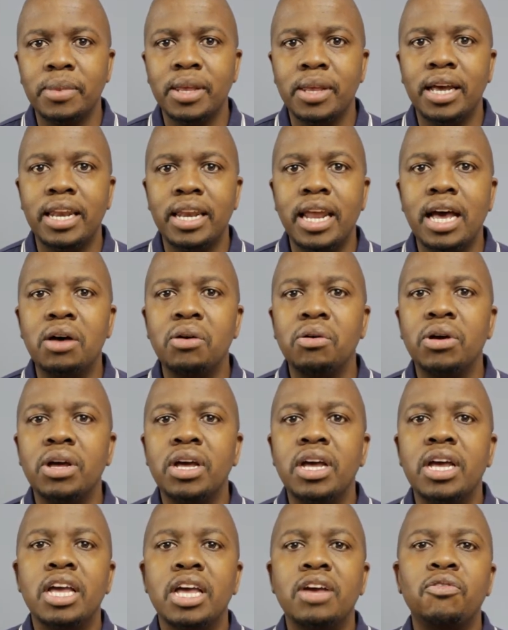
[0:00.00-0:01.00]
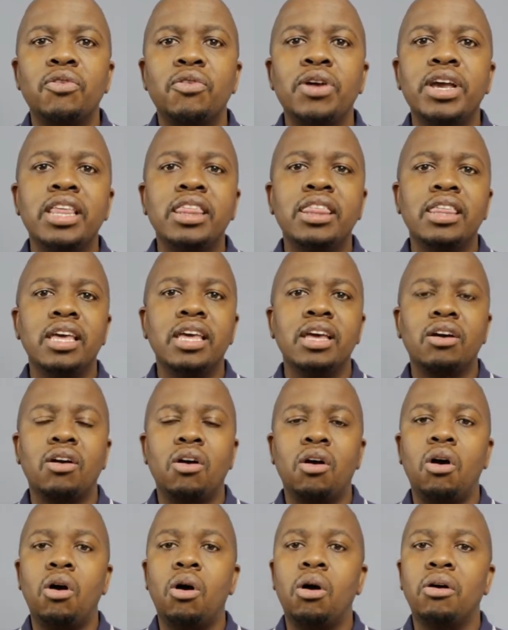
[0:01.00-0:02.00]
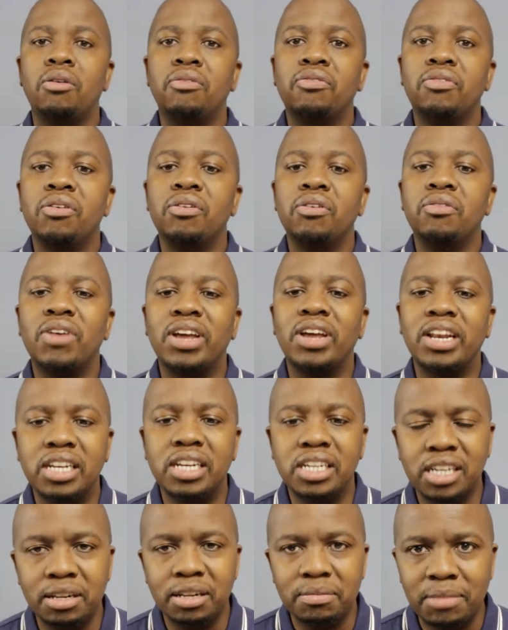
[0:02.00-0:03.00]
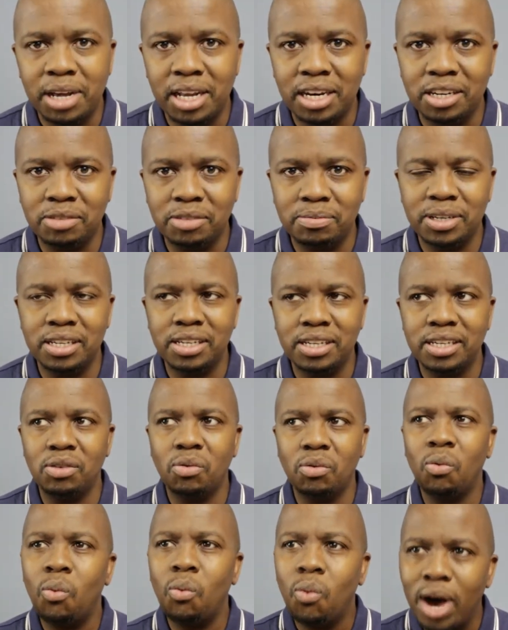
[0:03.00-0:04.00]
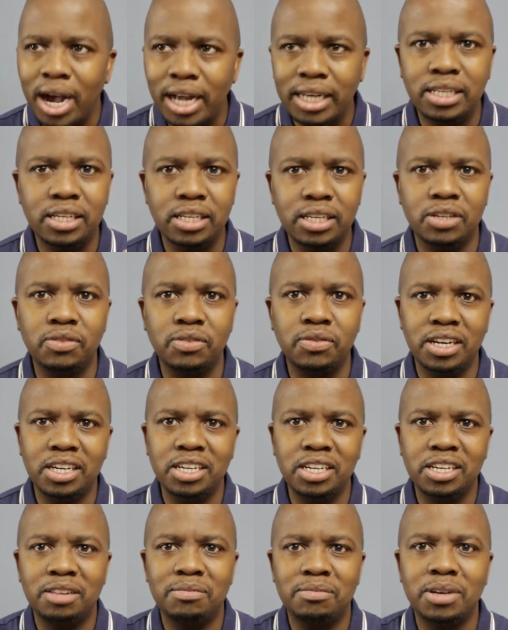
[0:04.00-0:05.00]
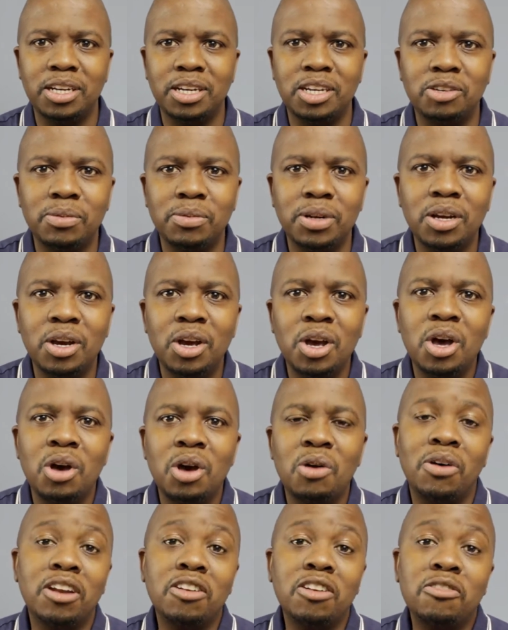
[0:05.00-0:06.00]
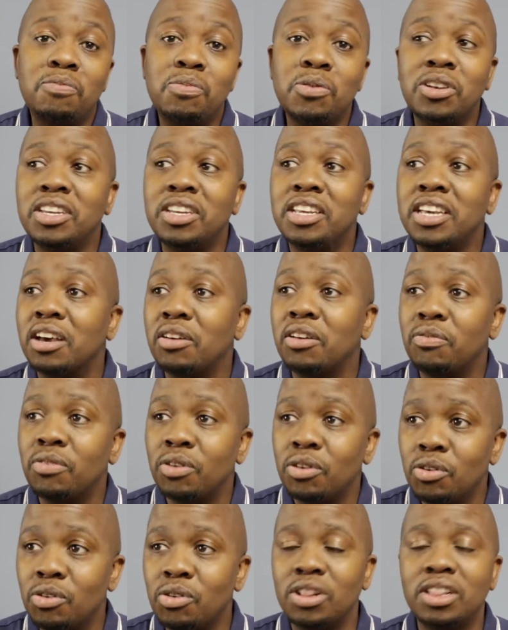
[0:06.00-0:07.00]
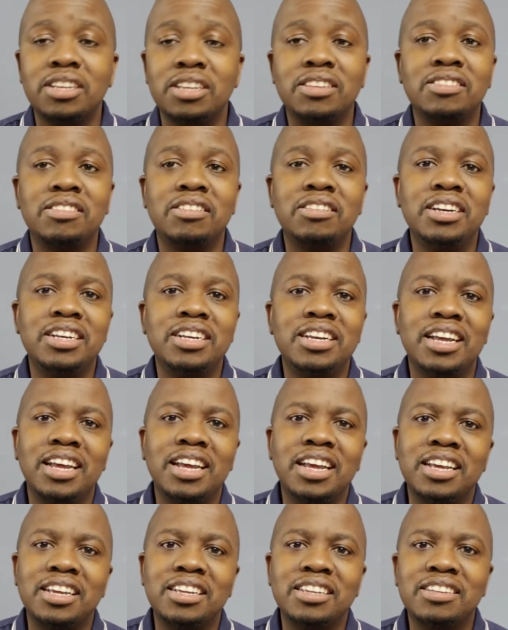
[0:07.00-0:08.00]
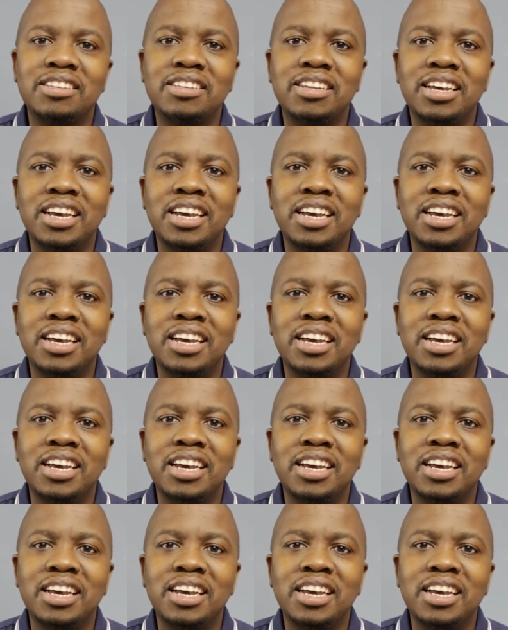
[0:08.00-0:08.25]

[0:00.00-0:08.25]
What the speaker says: Now, if we think of financial management and what is financial management, what I've put here for you on the screen is